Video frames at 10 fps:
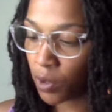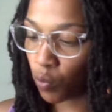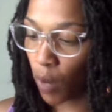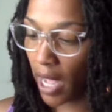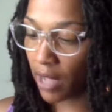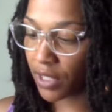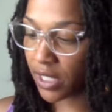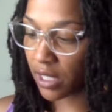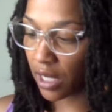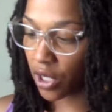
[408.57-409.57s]
Wow, the
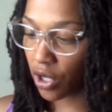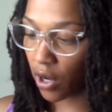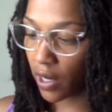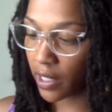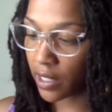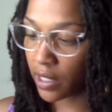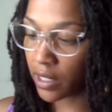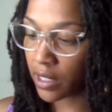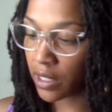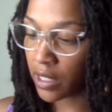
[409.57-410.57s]
Sun card.
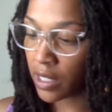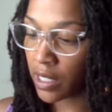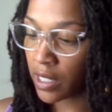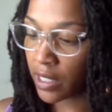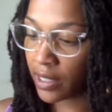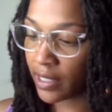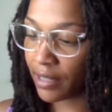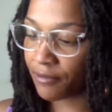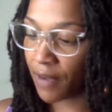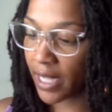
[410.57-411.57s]
The
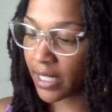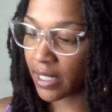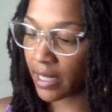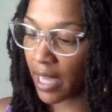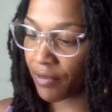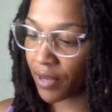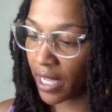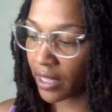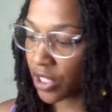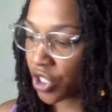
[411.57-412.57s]
advice to
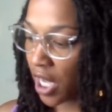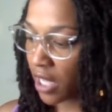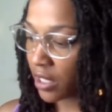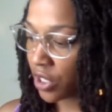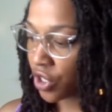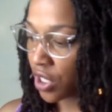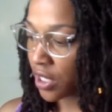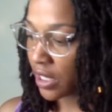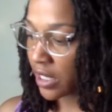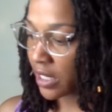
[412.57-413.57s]
navigate the challenge,
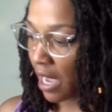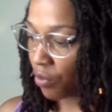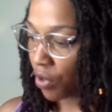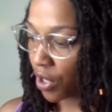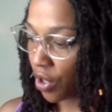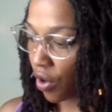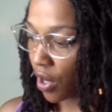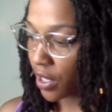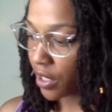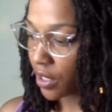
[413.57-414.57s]
the Tower card.